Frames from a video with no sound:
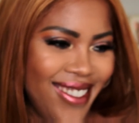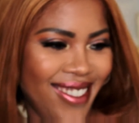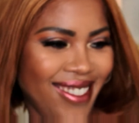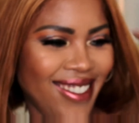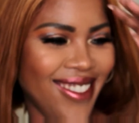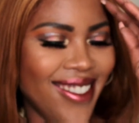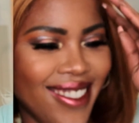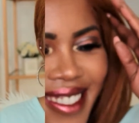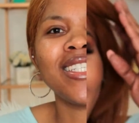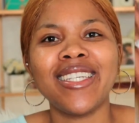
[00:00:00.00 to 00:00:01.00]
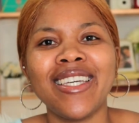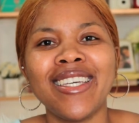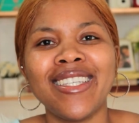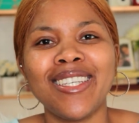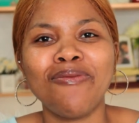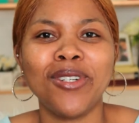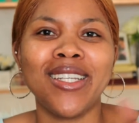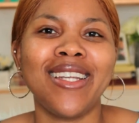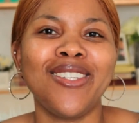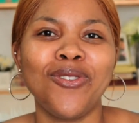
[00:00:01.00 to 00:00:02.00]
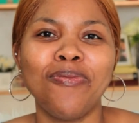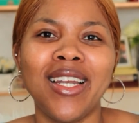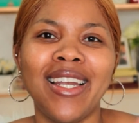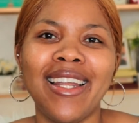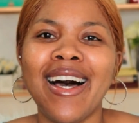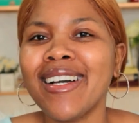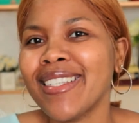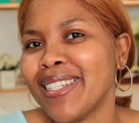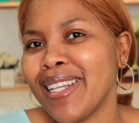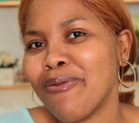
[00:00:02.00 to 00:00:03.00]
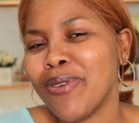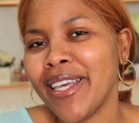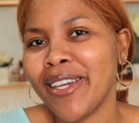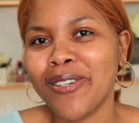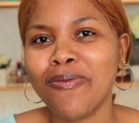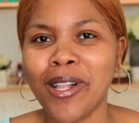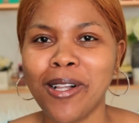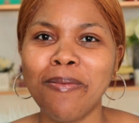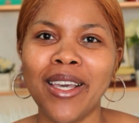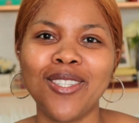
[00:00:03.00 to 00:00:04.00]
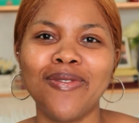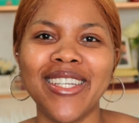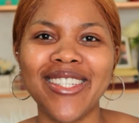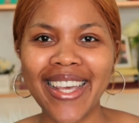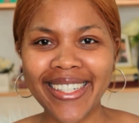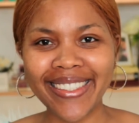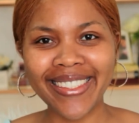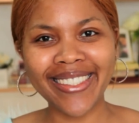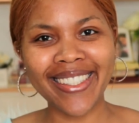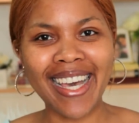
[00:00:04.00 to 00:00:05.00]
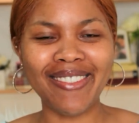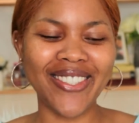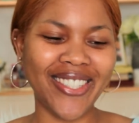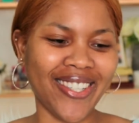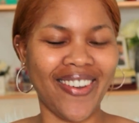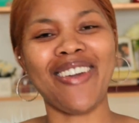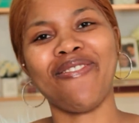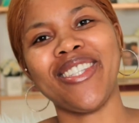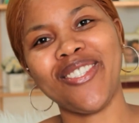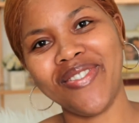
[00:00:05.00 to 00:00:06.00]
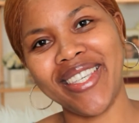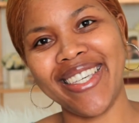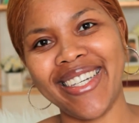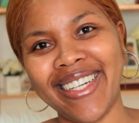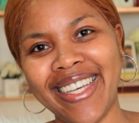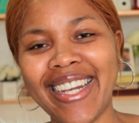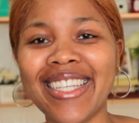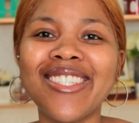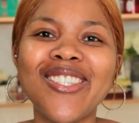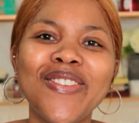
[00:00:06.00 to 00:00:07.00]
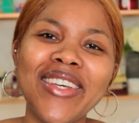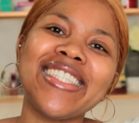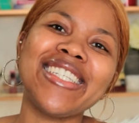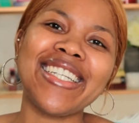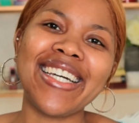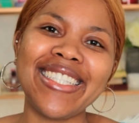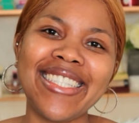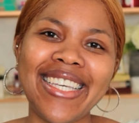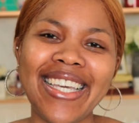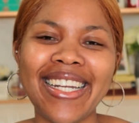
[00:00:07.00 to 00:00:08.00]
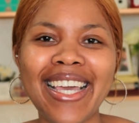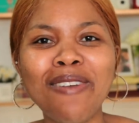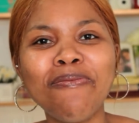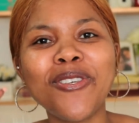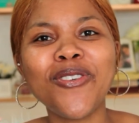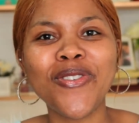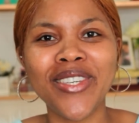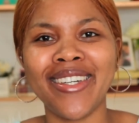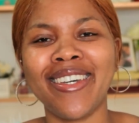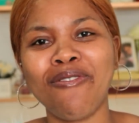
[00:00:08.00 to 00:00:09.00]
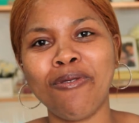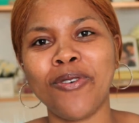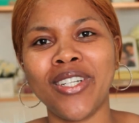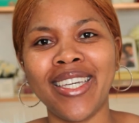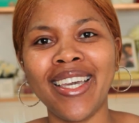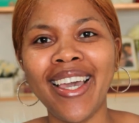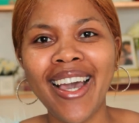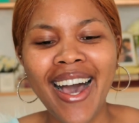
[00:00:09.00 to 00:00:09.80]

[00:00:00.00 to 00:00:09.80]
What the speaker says: Hello everybody, sanibonani dumelang, assalamu alaikum, welcome back to my channel. I'm so happy to be here. It is 2019, happy new year everybody.